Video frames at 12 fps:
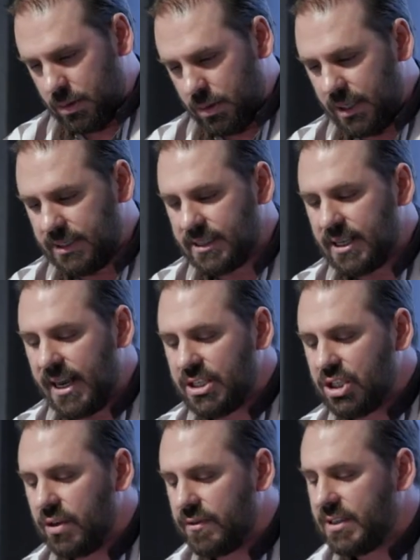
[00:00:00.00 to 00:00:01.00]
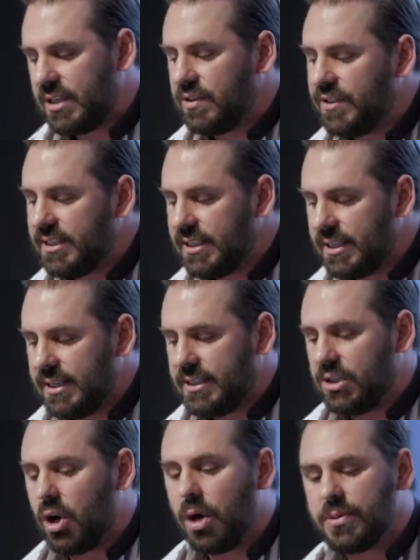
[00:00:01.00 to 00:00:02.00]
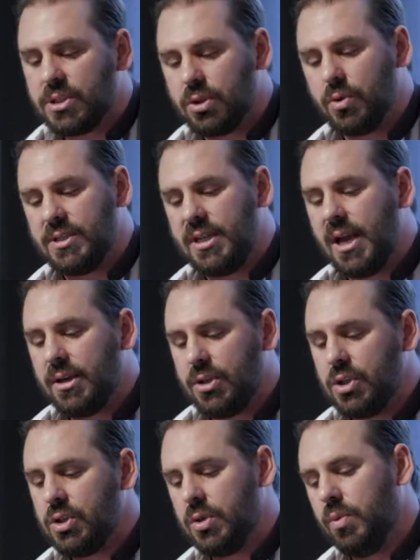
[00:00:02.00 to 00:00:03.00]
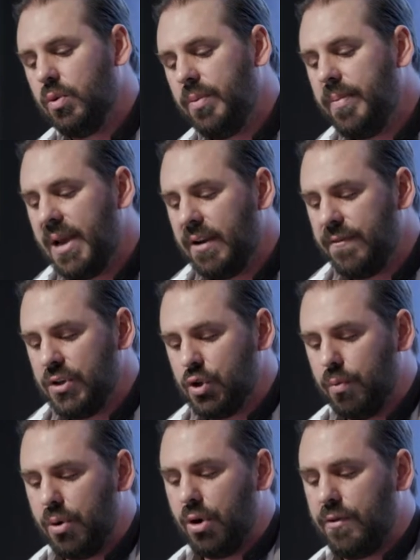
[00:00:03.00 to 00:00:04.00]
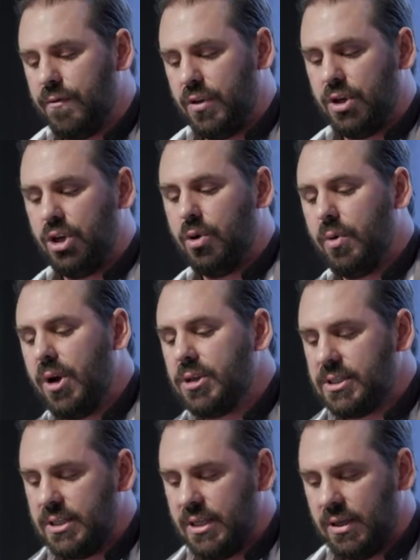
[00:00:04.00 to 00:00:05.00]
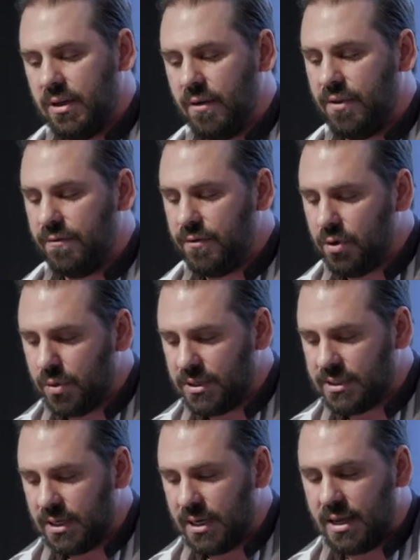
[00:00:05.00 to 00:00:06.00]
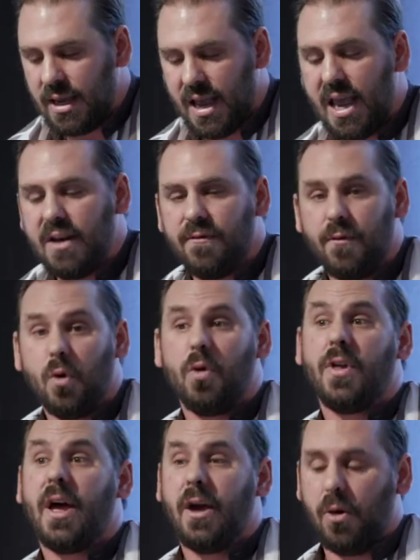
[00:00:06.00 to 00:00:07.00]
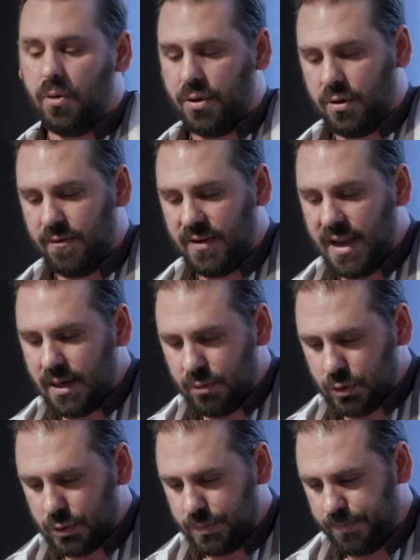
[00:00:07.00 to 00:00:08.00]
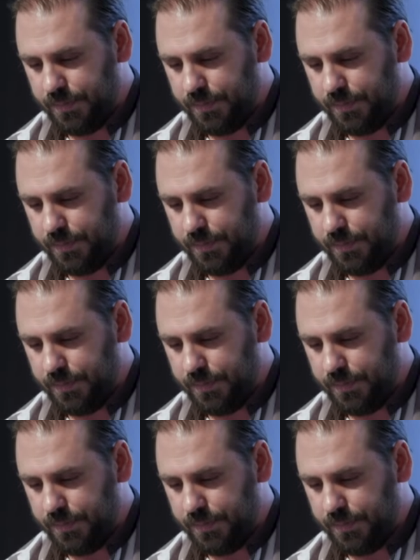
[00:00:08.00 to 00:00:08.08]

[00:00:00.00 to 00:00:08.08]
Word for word: The installation of such facilities and obstacles, he argues, would be beneficial both for the curiosity of the viewers and for the health of the animals.